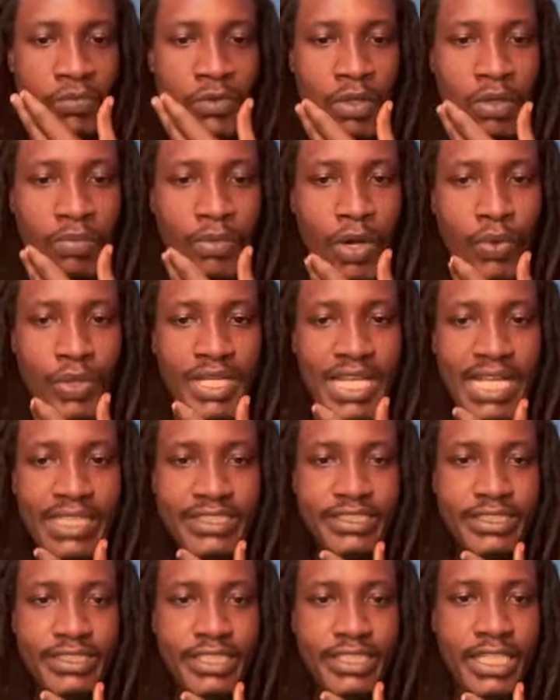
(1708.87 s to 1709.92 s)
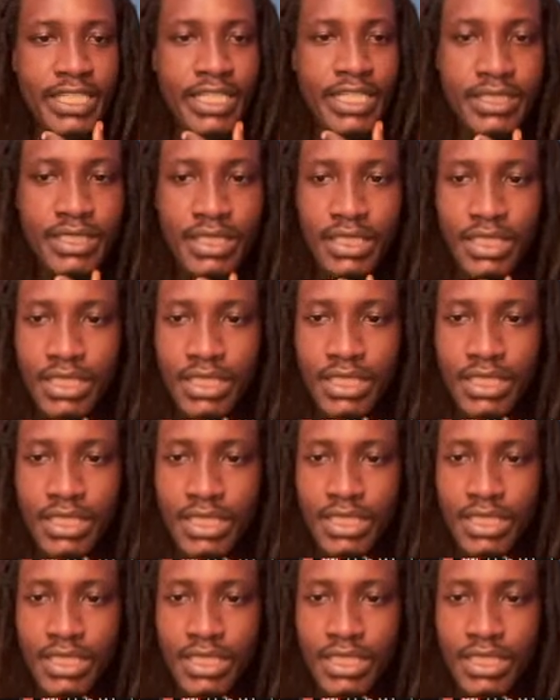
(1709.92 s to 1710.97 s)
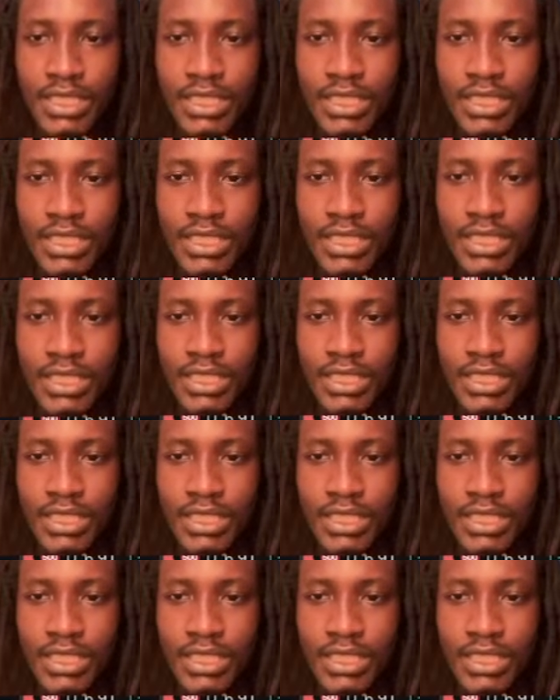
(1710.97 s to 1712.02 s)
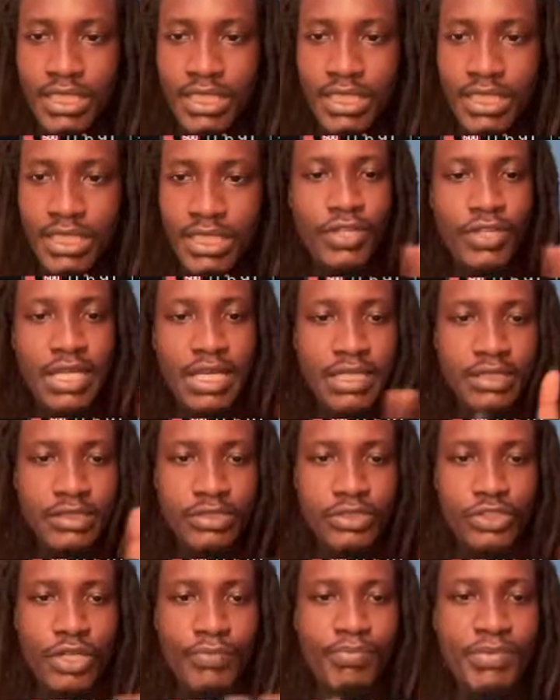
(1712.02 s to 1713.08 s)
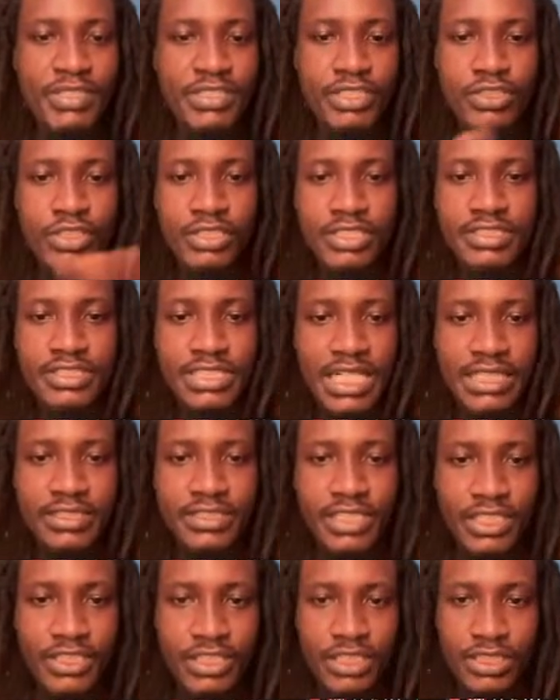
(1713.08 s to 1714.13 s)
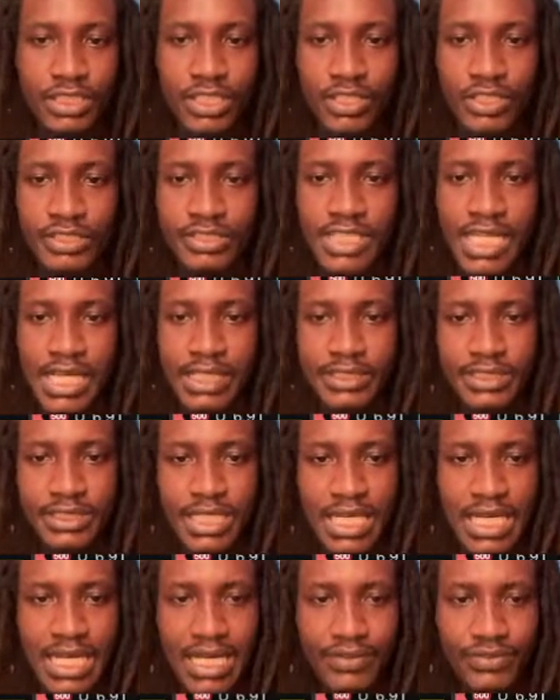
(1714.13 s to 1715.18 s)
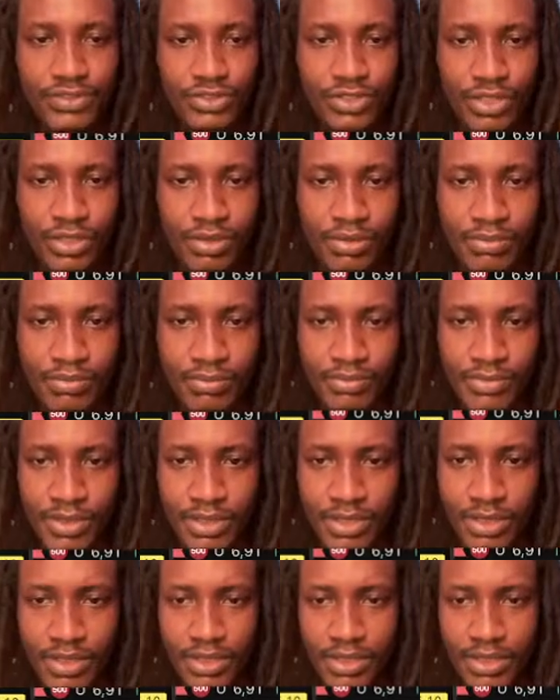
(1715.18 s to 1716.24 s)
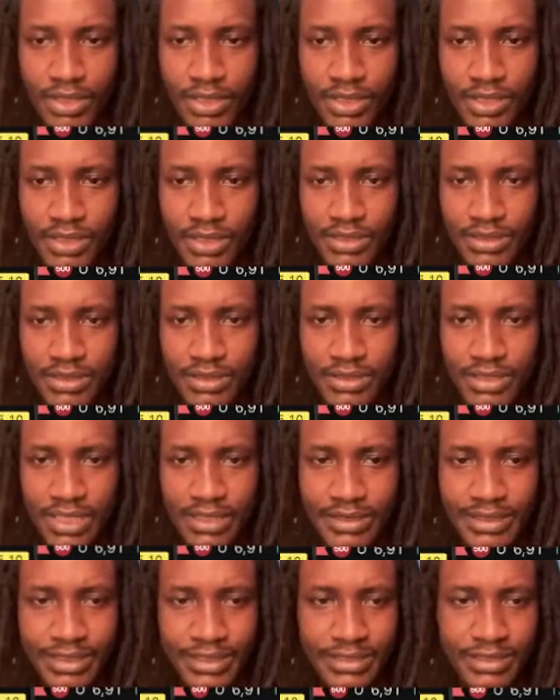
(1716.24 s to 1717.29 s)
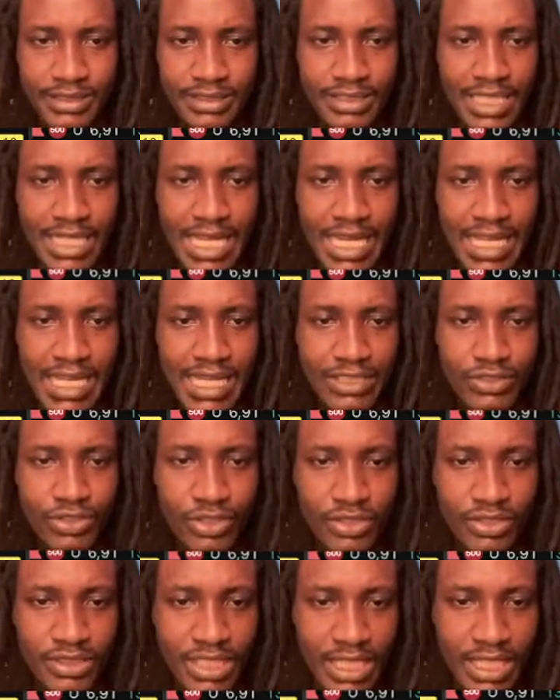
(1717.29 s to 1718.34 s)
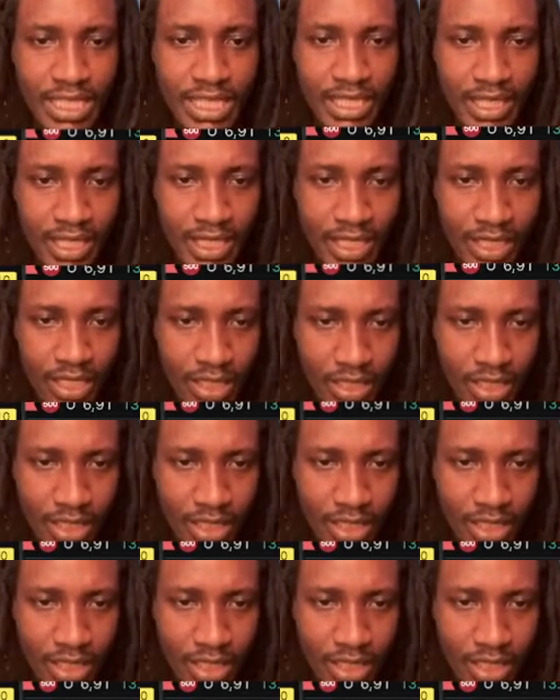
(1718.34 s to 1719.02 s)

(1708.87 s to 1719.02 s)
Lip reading: But with that said, please, you guys let me know if you can drop message on this chat section, because I think I have some settings that I adjusted here.